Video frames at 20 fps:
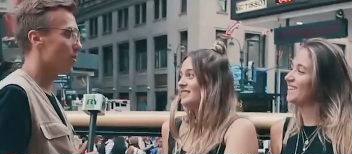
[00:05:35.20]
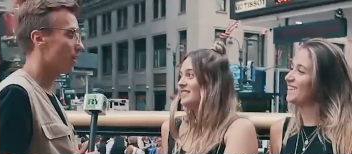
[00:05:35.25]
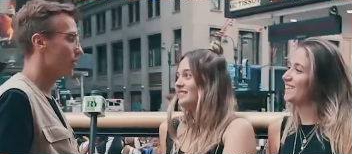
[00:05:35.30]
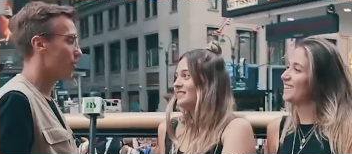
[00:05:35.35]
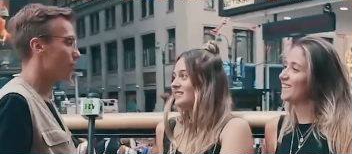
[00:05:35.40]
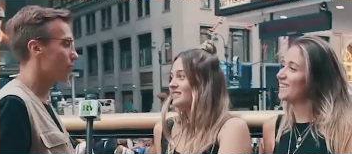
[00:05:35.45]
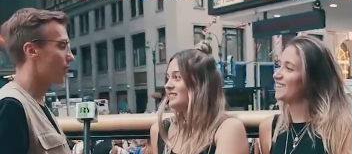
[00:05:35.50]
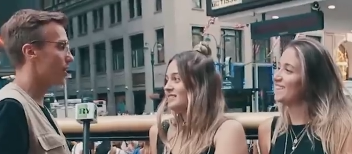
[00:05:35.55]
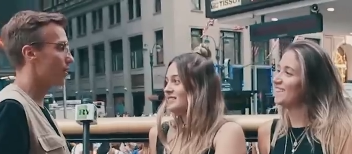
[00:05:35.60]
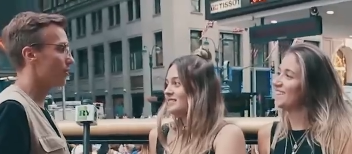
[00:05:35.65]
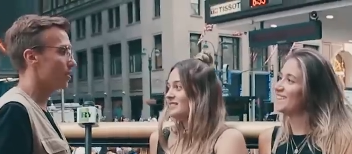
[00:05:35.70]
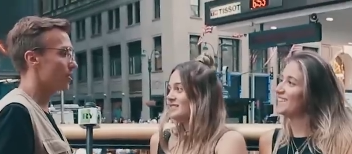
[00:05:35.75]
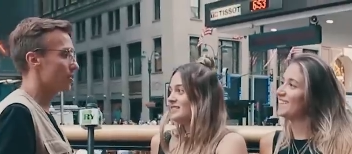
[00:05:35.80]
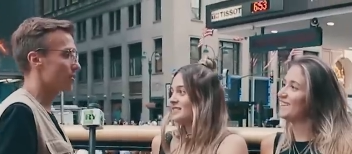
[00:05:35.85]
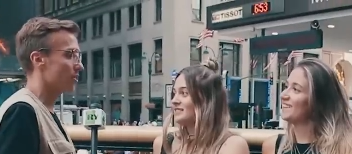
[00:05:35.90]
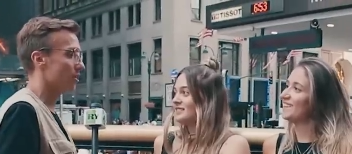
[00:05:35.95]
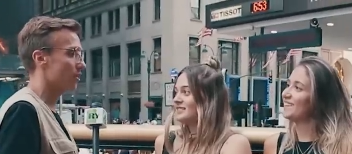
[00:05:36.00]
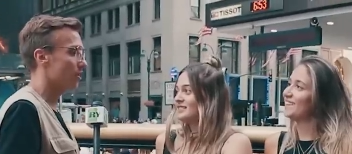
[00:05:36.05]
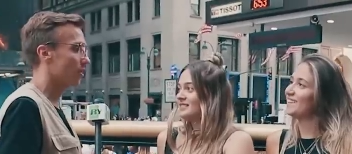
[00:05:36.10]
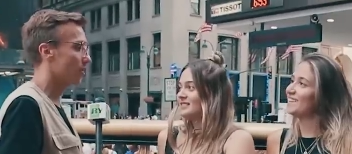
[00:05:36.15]
Speaker 1: What are your
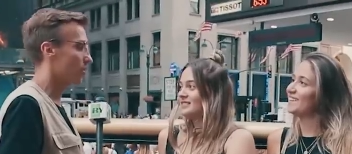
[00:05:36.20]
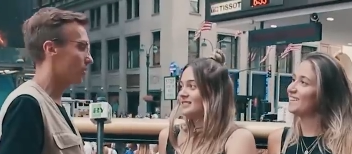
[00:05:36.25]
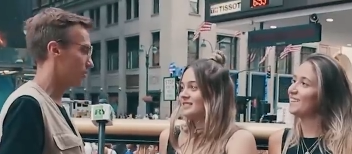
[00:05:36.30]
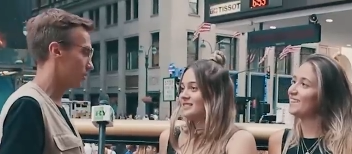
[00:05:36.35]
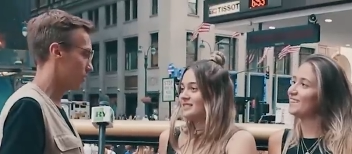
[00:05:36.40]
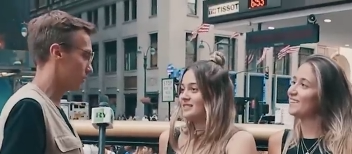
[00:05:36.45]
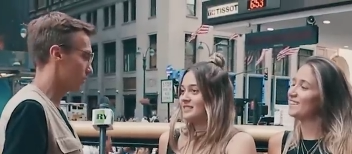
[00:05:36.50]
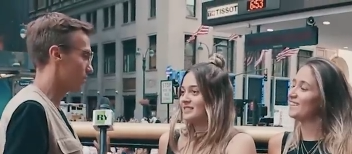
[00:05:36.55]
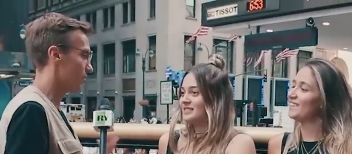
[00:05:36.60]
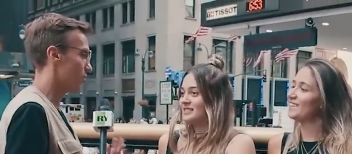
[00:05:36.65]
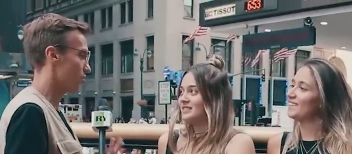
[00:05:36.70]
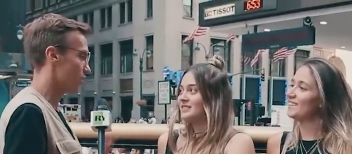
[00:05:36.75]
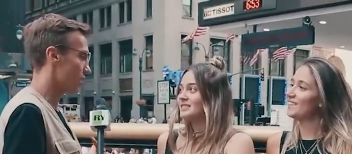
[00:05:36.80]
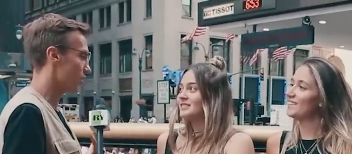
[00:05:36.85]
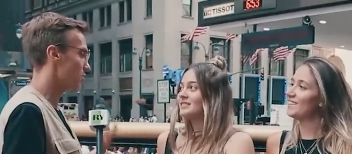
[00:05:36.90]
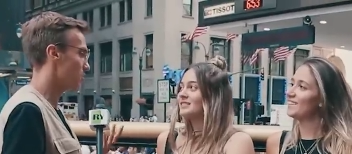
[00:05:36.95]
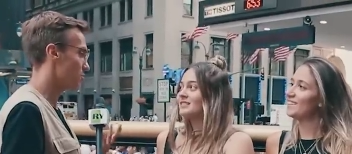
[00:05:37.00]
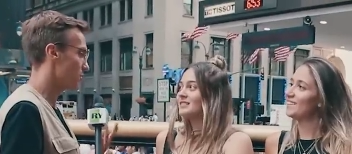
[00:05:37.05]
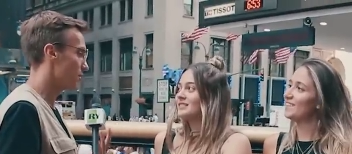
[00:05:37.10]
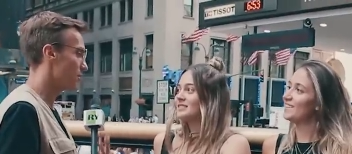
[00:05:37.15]
favorite song,
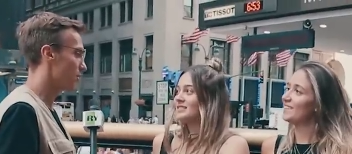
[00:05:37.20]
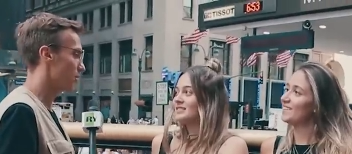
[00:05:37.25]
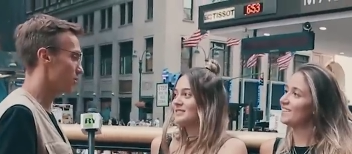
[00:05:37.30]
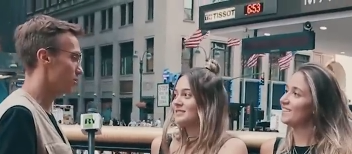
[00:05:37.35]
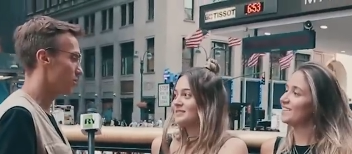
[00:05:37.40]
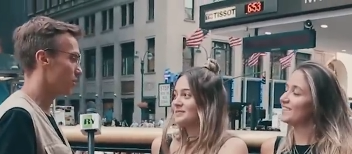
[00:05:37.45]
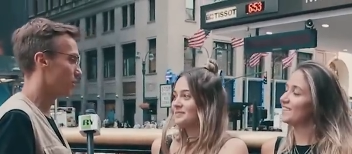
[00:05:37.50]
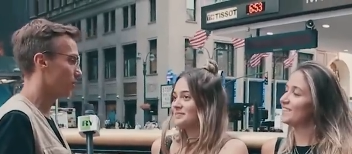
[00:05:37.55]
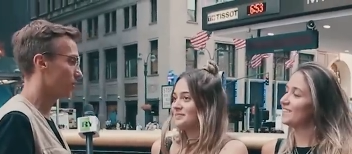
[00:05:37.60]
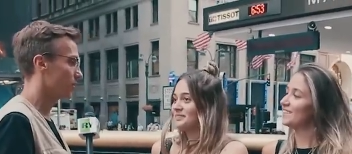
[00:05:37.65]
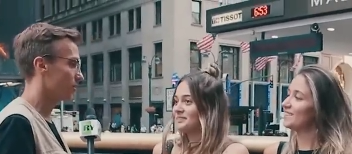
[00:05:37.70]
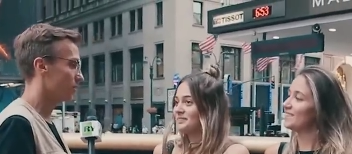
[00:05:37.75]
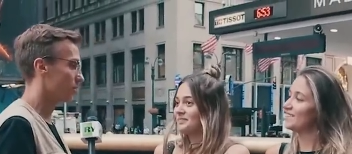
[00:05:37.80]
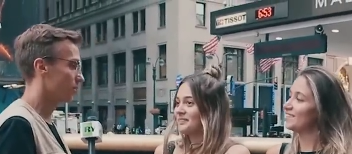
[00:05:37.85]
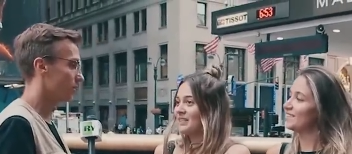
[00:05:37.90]
Justin Bieber song?